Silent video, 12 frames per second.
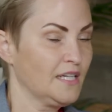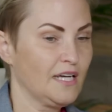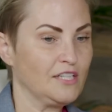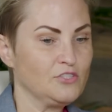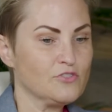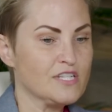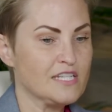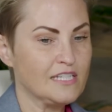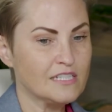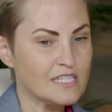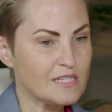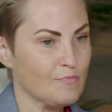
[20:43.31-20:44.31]
And you see
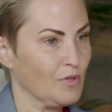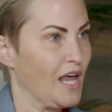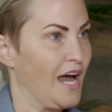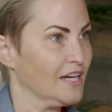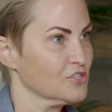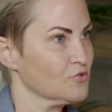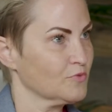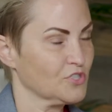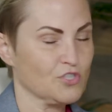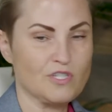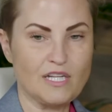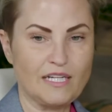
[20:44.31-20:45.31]
the splash, which
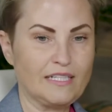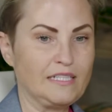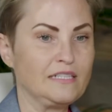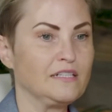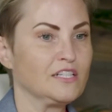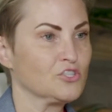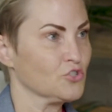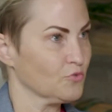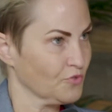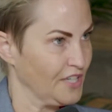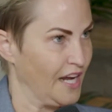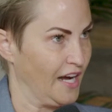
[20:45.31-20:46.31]
is that initial
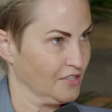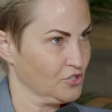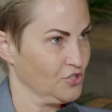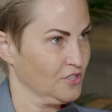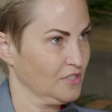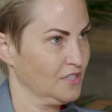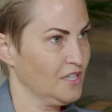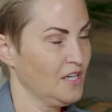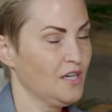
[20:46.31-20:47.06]
reaction.